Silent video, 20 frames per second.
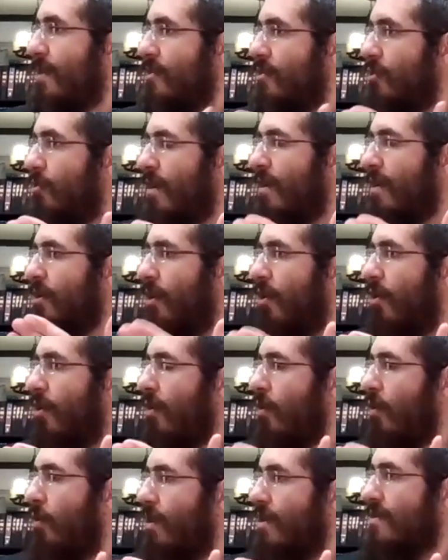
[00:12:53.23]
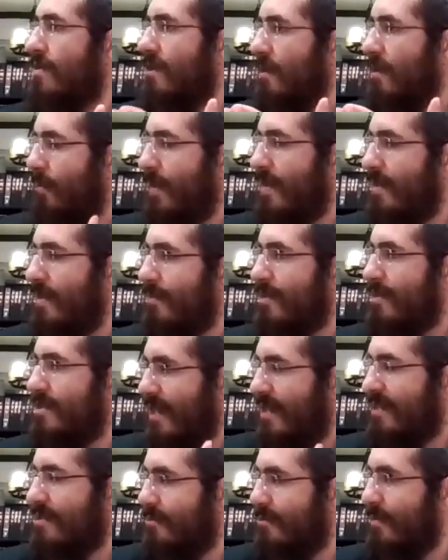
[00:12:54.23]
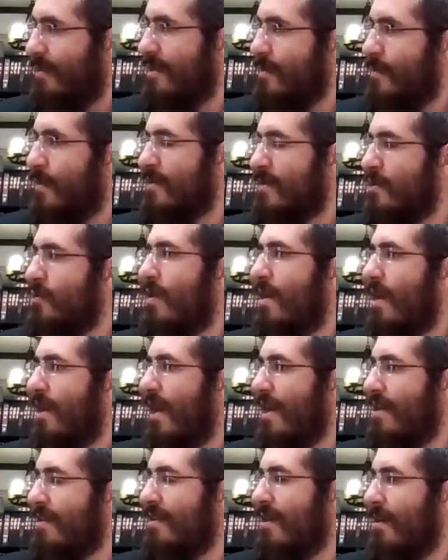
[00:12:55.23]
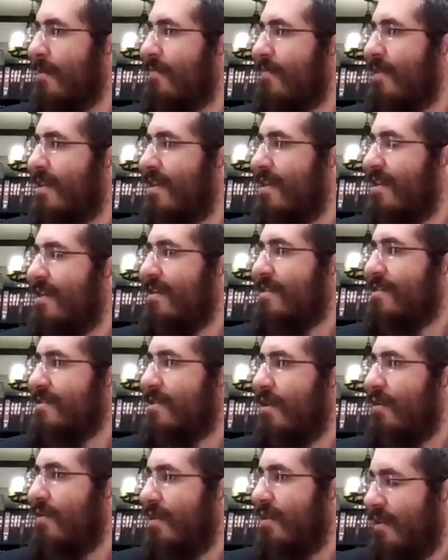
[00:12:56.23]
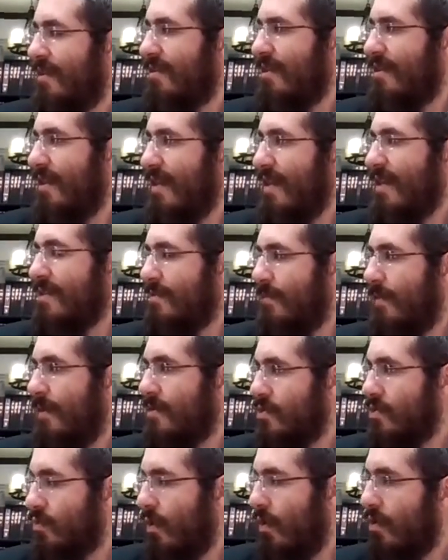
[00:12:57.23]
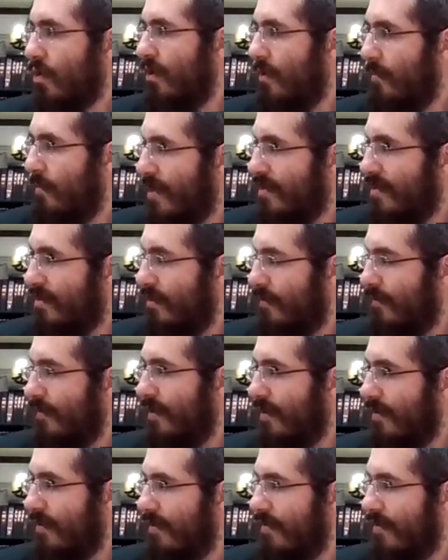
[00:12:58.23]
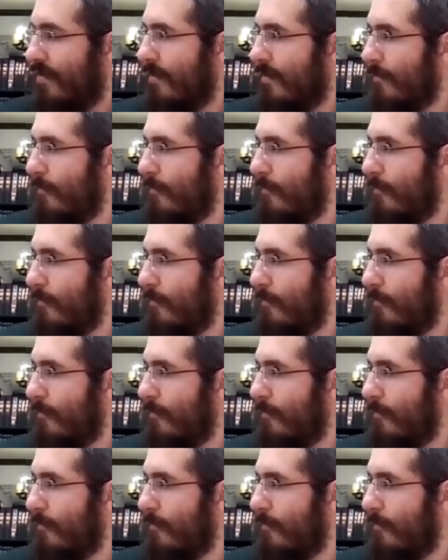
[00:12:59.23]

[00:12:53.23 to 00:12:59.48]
But you want to go according to the opinion which says you're really supposed to do it at nighttime. So that's my stronger opinion over here.